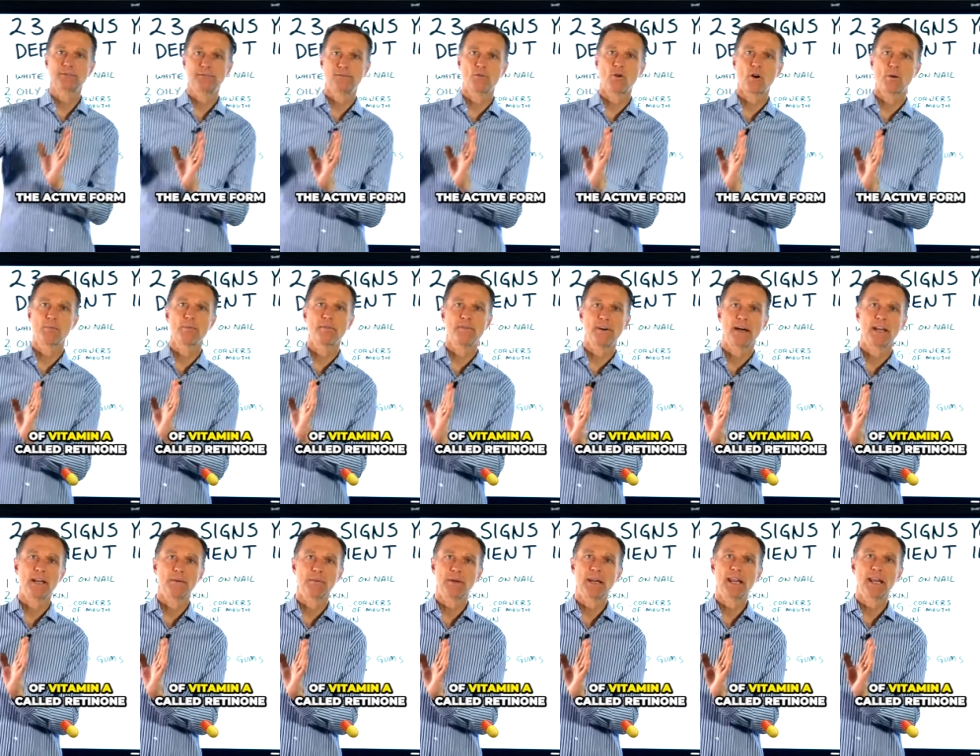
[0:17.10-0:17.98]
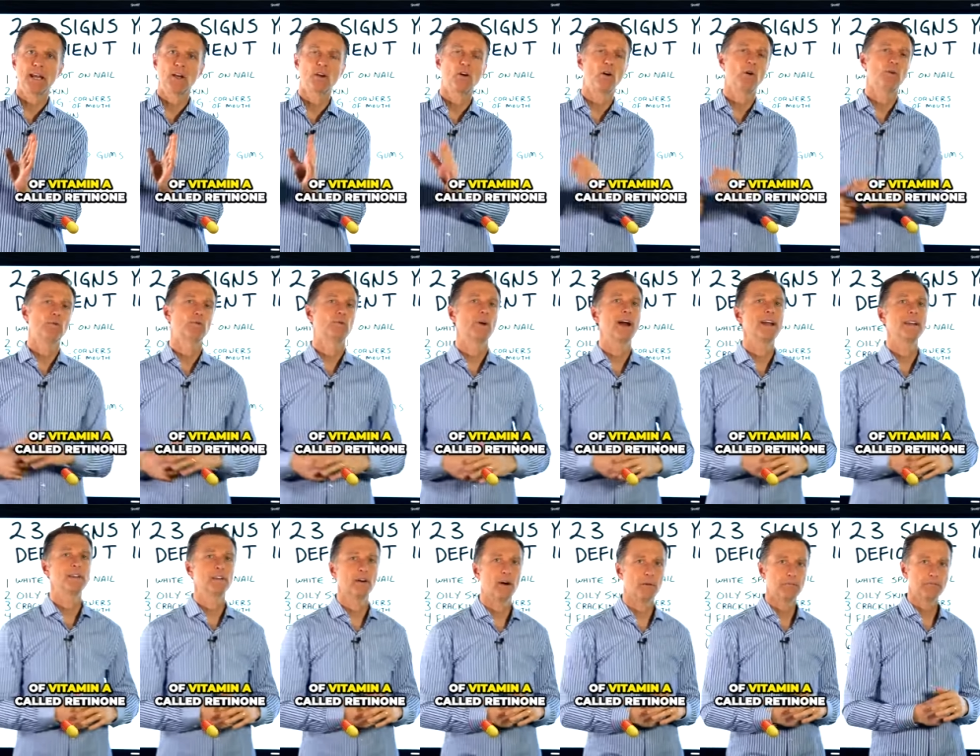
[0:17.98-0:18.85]
form of vitamin A called
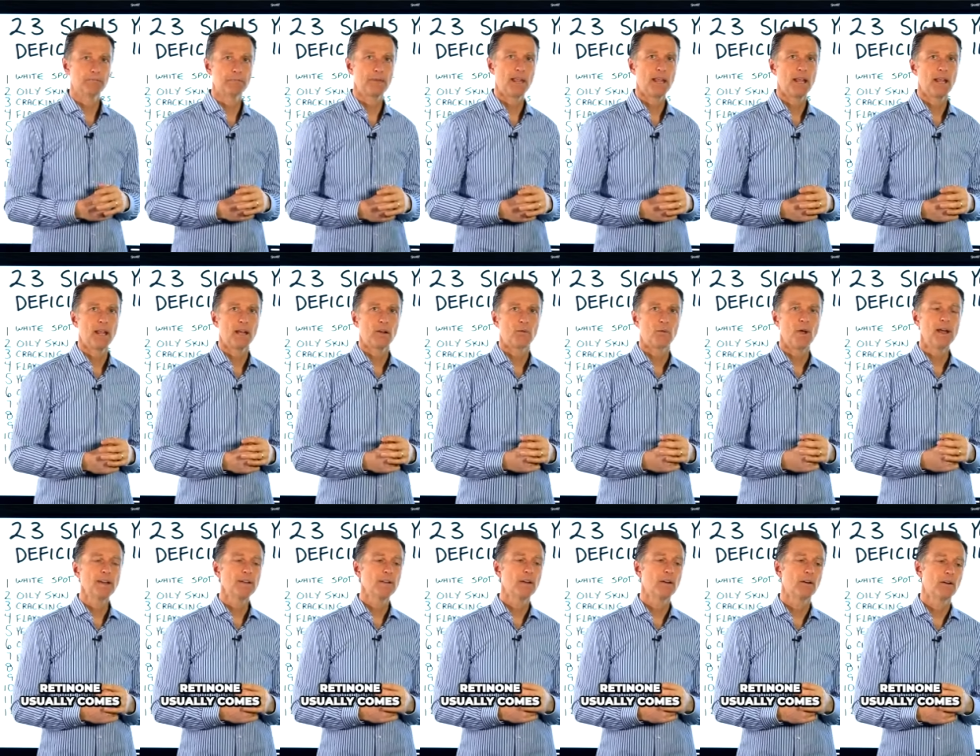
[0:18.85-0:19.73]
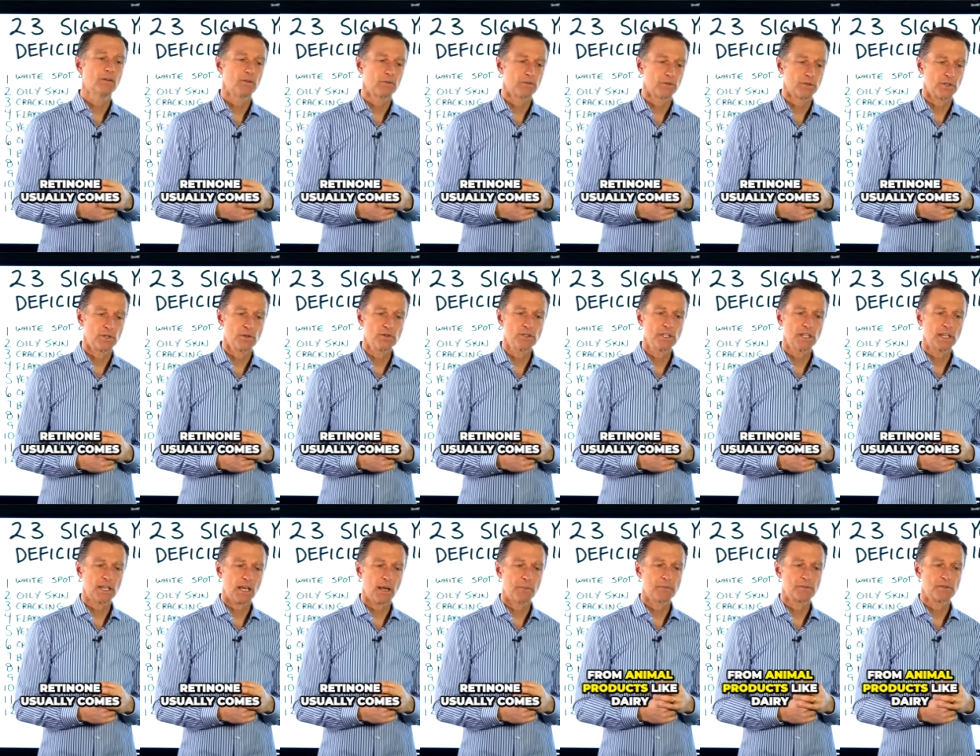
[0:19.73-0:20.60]
retinol. Retinol
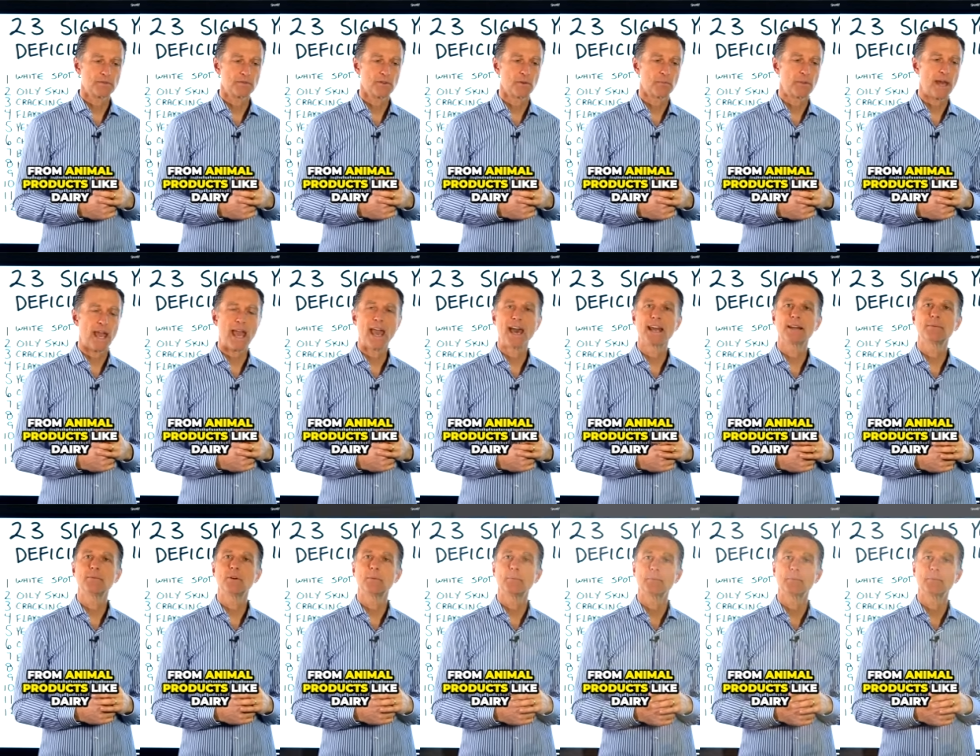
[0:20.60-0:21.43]
usually comes from animal